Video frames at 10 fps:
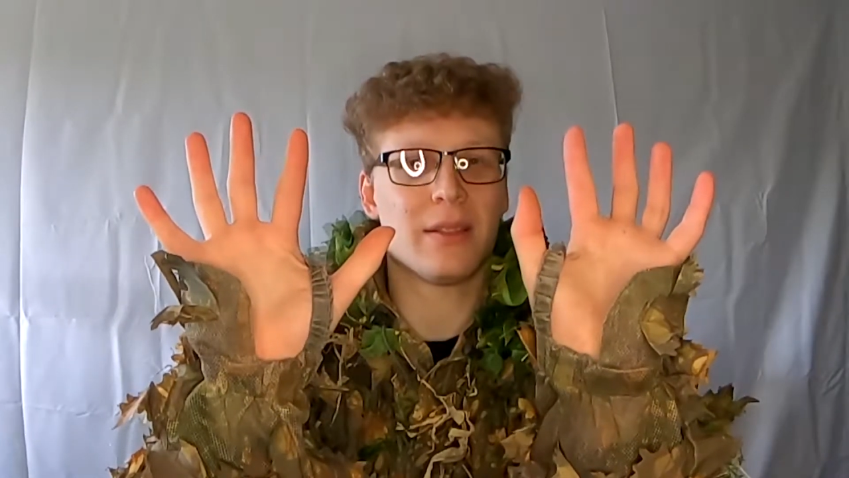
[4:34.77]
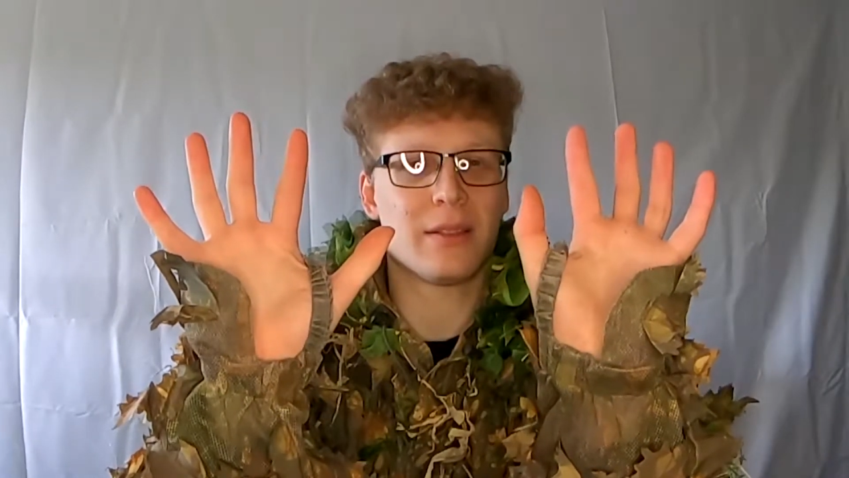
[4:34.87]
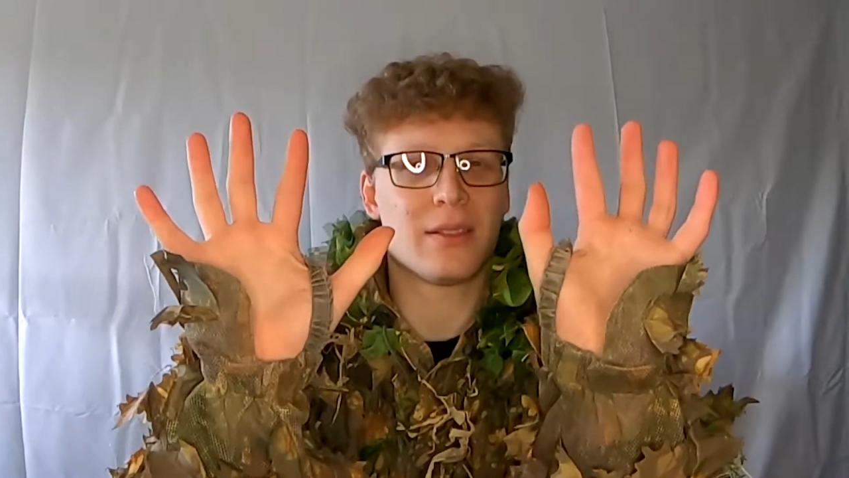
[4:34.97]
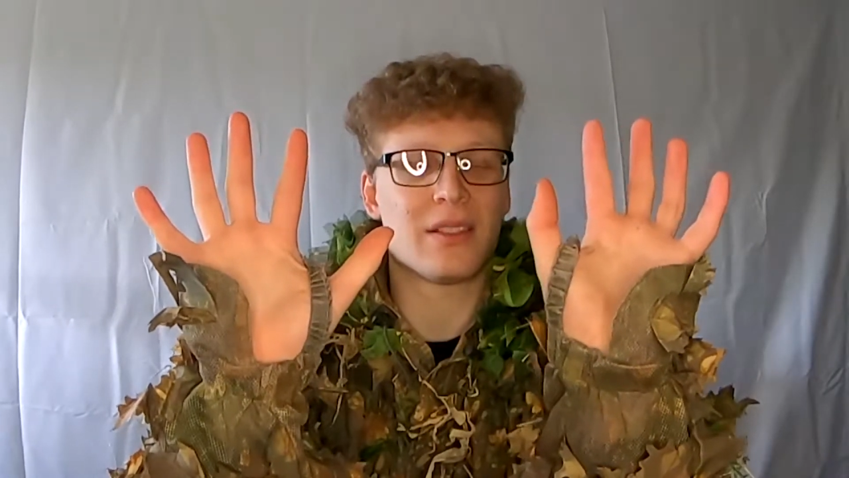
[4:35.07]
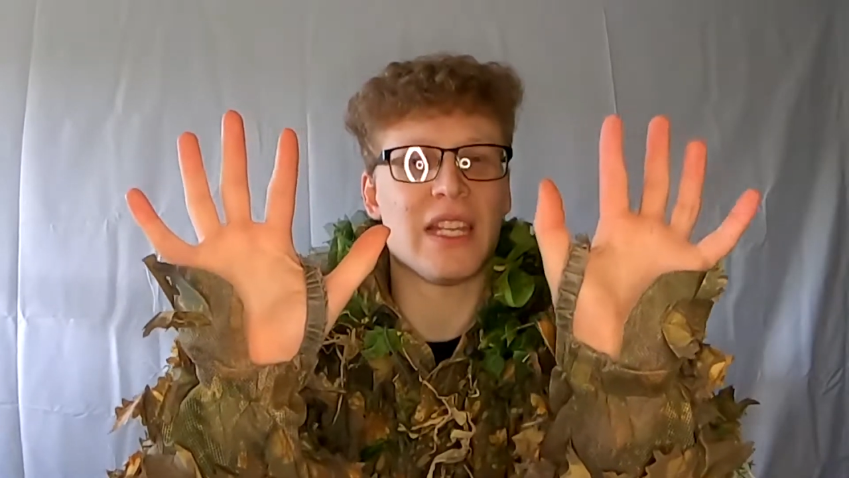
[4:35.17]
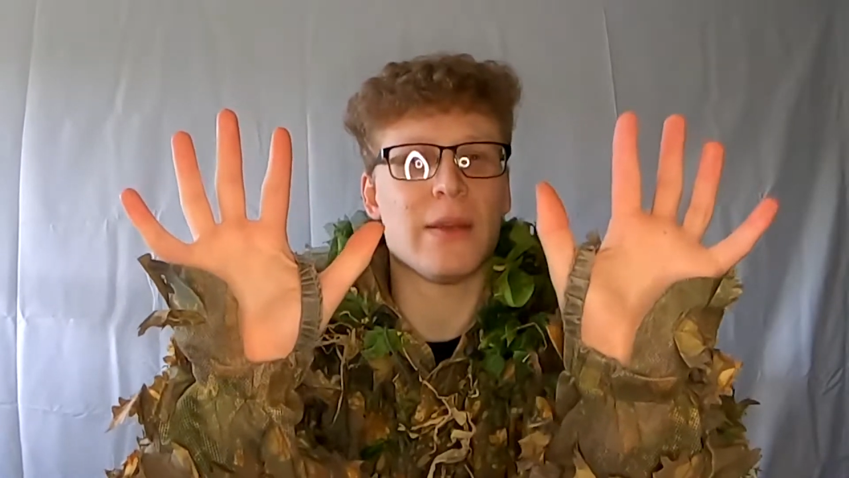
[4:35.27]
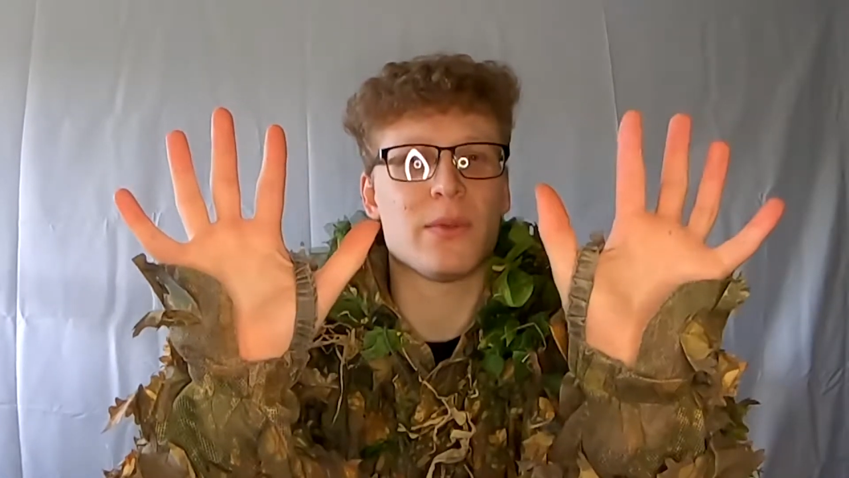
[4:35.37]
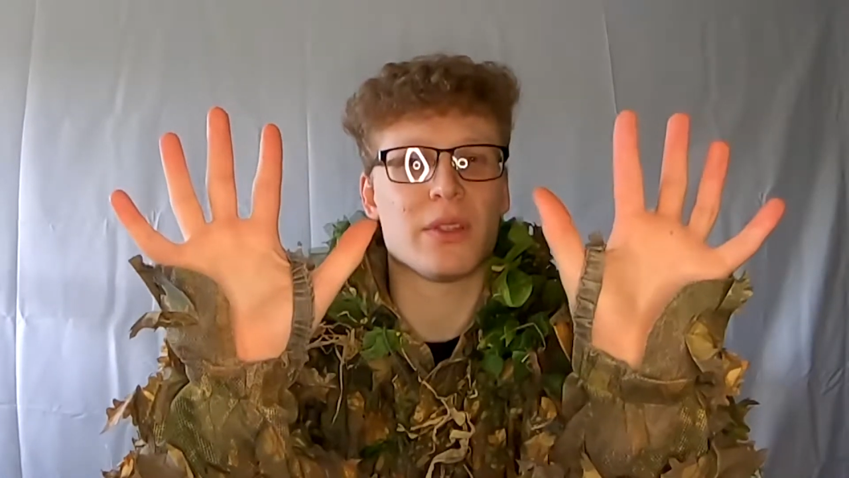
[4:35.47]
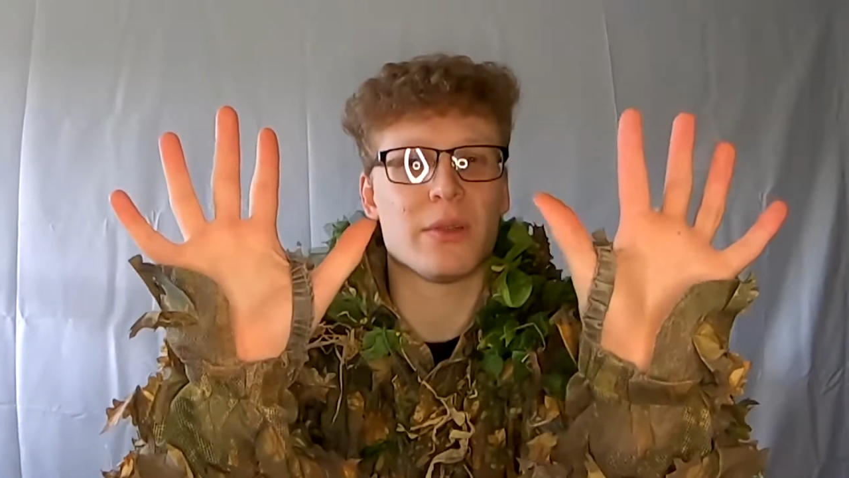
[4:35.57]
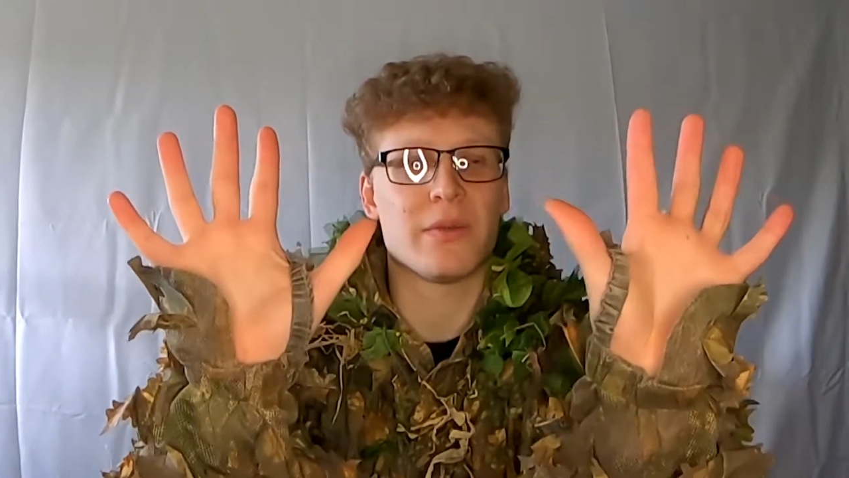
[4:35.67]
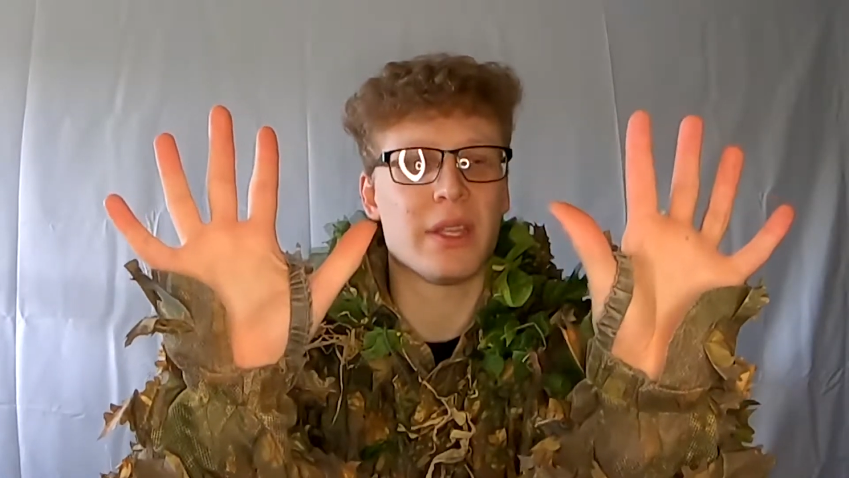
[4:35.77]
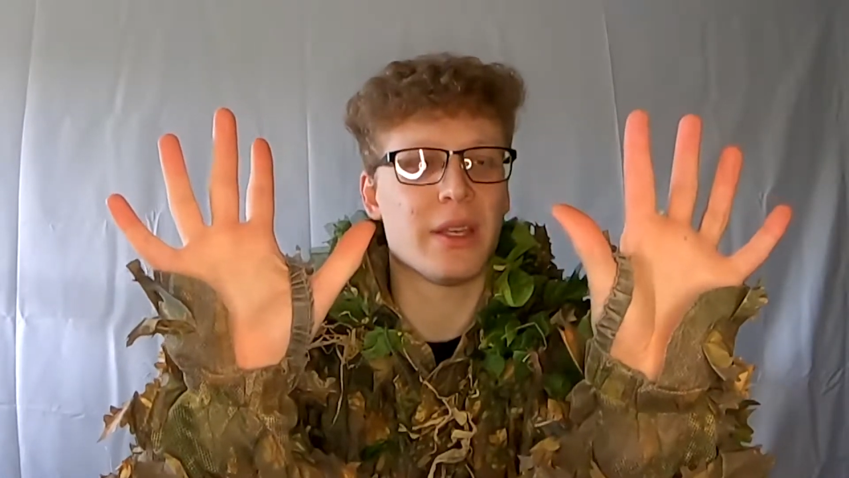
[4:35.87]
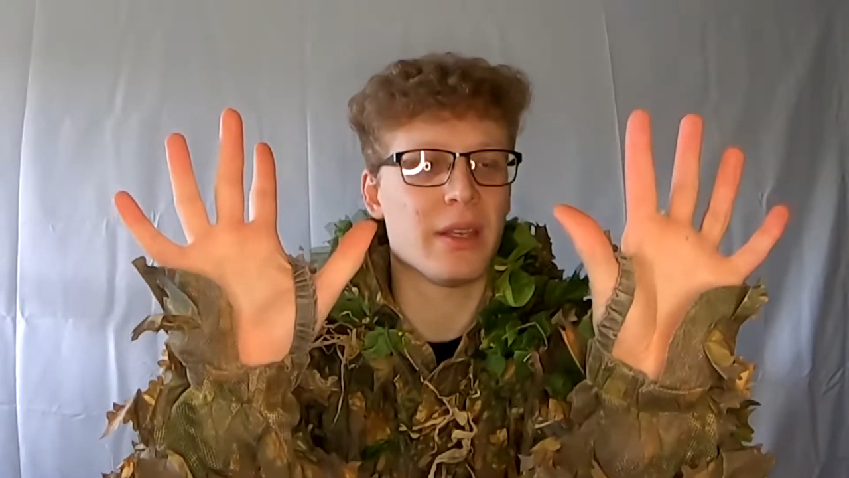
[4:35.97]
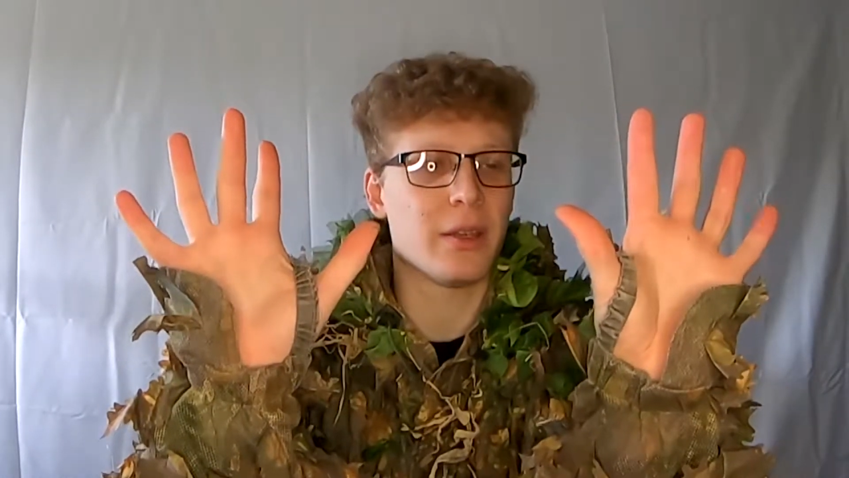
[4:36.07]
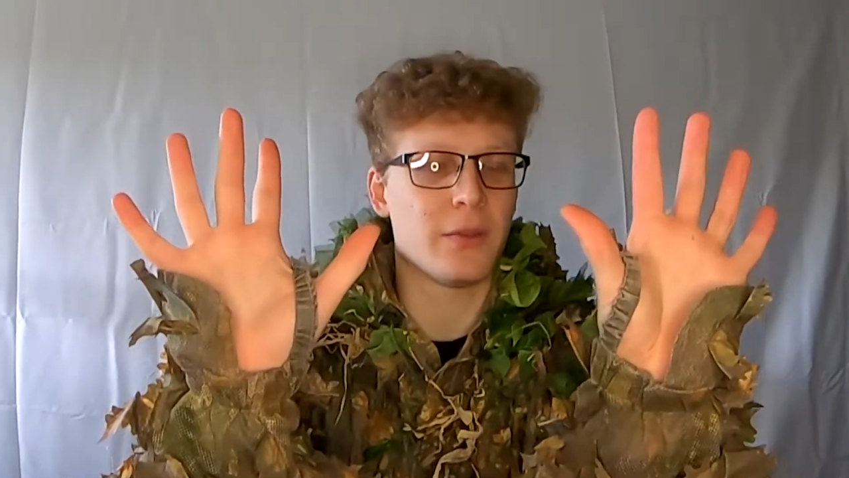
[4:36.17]
sleeves of
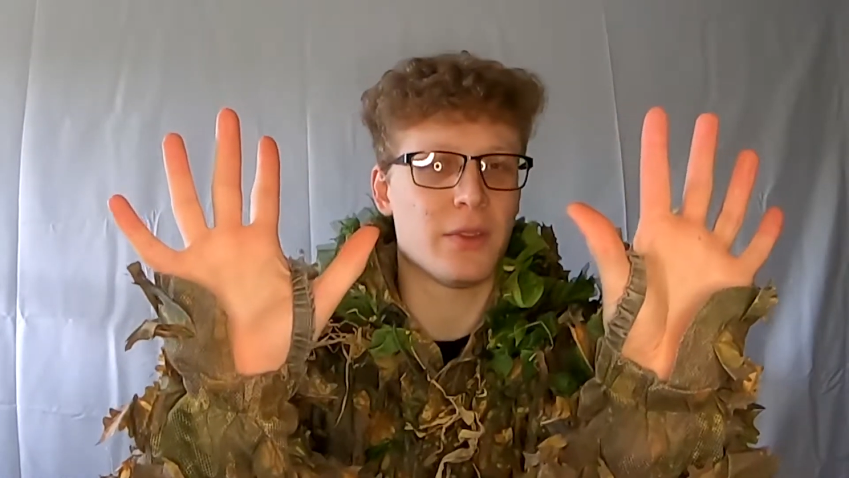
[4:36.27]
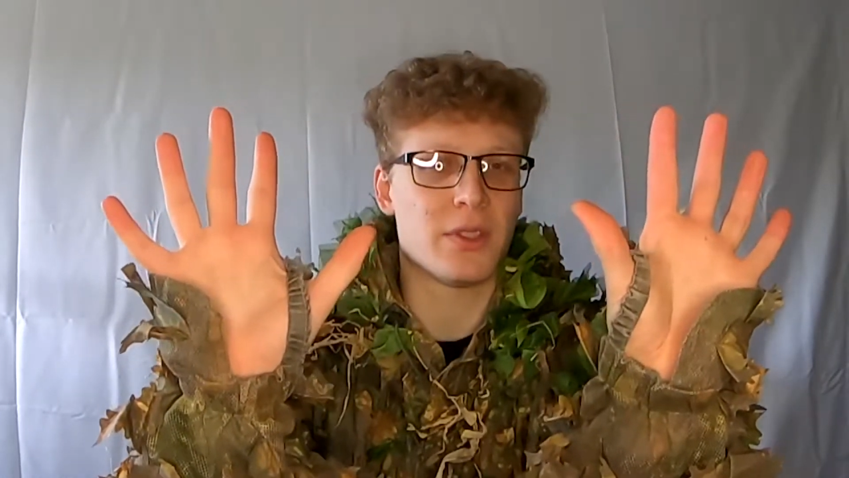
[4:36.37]
the